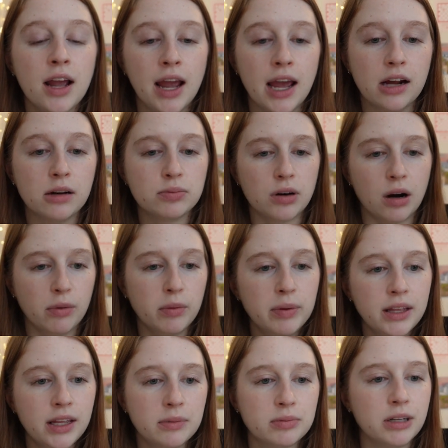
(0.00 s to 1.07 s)
And I'll
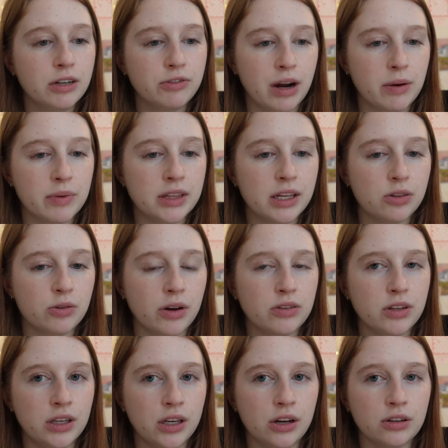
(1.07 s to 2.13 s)
probably like play around with it throughout
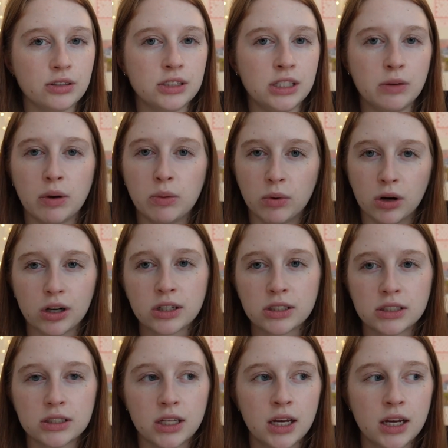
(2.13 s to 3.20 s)
the year, see what
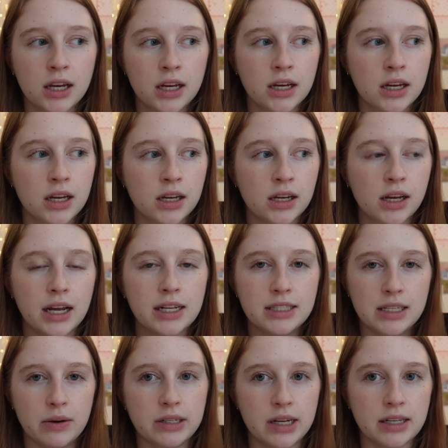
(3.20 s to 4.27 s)
works and
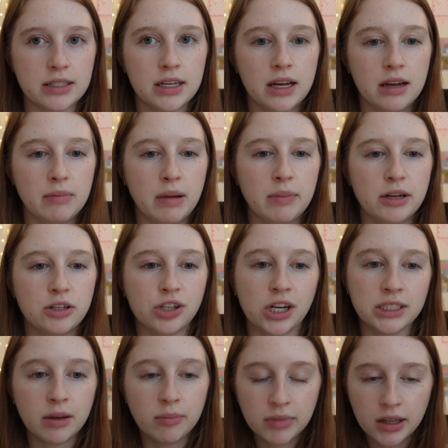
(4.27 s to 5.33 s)
see what doesn't, and maybe
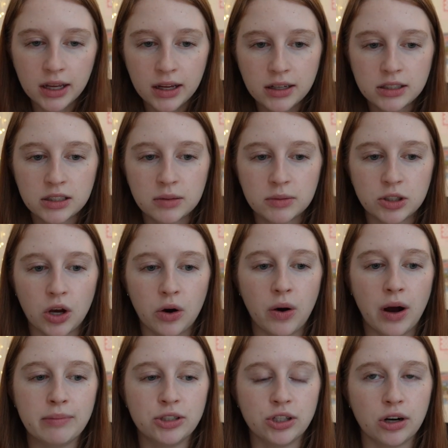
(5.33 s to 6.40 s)
adjust some things. So
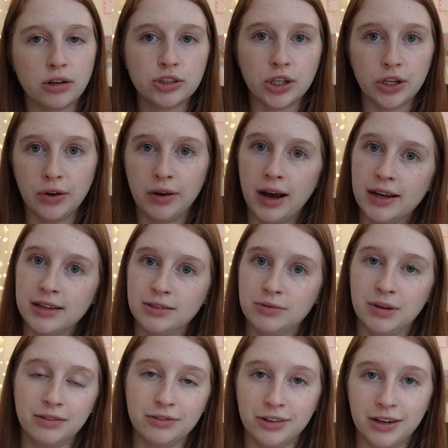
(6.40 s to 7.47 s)
I'm sure I'll show you guys
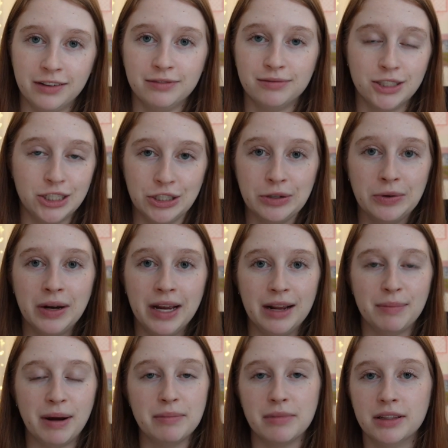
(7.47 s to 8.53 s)
whatever I do
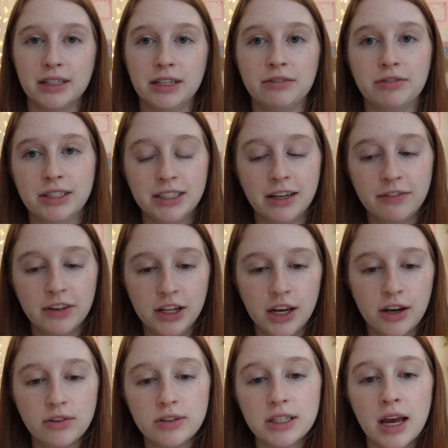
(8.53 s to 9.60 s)
in my monthly reset
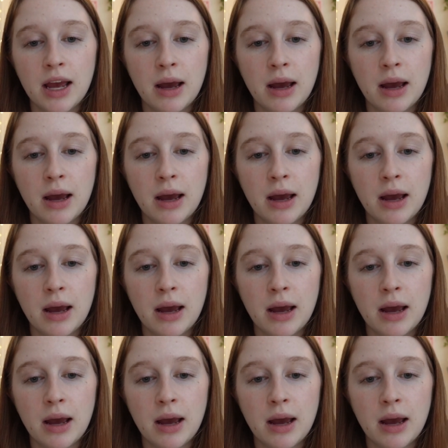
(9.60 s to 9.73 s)
videos.